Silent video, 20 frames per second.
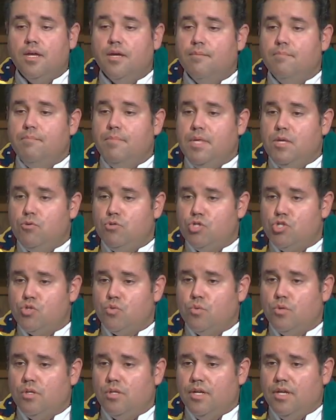
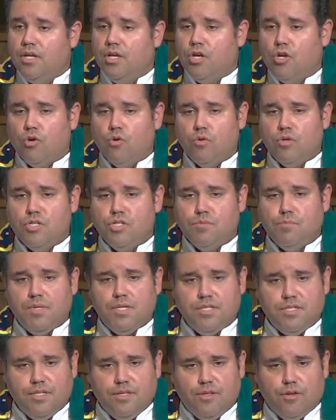mutual
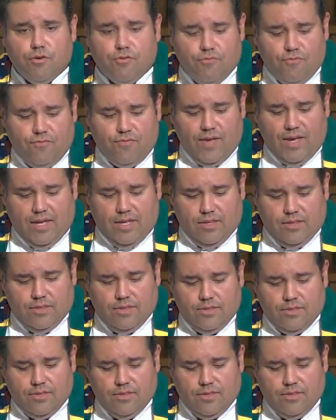encouragement in their faith.